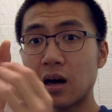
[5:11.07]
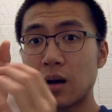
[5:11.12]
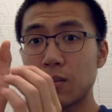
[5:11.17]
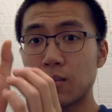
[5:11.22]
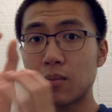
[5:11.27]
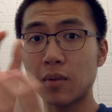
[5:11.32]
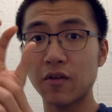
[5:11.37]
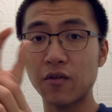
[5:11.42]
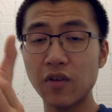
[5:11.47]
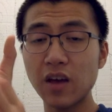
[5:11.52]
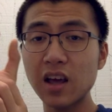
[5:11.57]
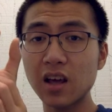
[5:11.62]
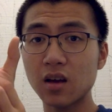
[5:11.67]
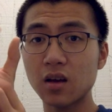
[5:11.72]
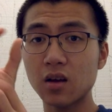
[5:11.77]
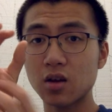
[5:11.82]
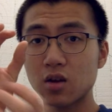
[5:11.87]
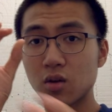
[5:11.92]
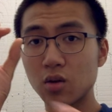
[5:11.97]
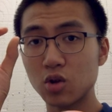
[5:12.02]
My fake
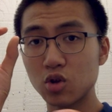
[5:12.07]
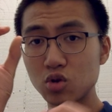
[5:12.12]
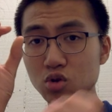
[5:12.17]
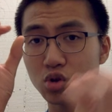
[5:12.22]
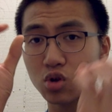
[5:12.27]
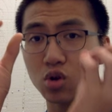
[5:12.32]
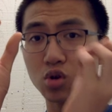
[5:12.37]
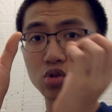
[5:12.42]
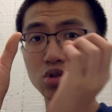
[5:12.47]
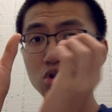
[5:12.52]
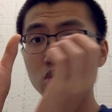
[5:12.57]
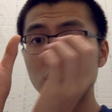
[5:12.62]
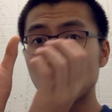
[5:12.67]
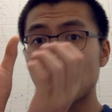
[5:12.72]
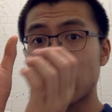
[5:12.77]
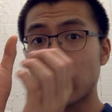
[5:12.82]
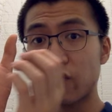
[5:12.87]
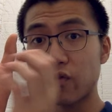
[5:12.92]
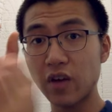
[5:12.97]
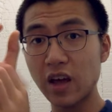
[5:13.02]
user goes to
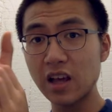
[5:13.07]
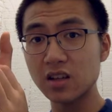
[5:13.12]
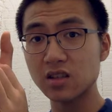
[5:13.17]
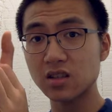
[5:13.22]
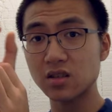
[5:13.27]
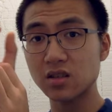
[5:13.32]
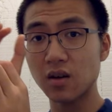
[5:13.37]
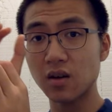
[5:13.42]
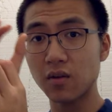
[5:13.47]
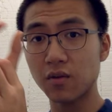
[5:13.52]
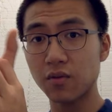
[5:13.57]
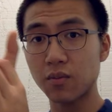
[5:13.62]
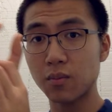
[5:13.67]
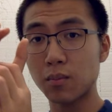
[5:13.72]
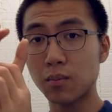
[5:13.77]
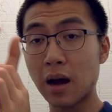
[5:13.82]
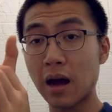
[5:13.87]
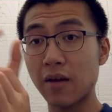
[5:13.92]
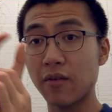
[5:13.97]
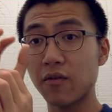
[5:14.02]

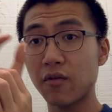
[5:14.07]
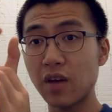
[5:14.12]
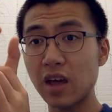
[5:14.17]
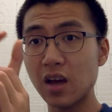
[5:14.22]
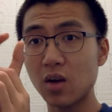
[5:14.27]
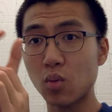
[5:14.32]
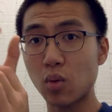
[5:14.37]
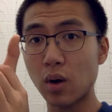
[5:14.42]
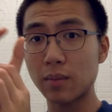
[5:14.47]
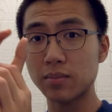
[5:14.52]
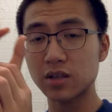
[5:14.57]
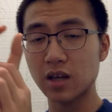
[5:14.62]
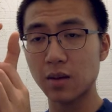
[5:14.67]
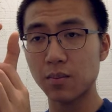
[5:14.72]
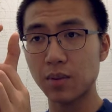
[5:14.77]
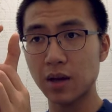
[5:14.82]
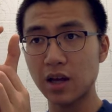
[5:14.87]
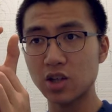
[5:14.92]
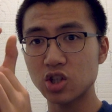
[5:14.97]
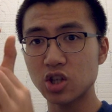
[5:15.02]
my fake website
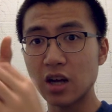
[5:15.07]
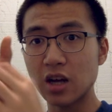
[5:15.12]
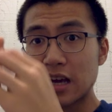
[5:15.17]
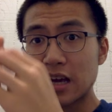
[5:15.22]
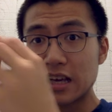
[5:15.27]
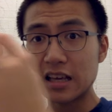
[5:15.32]
page,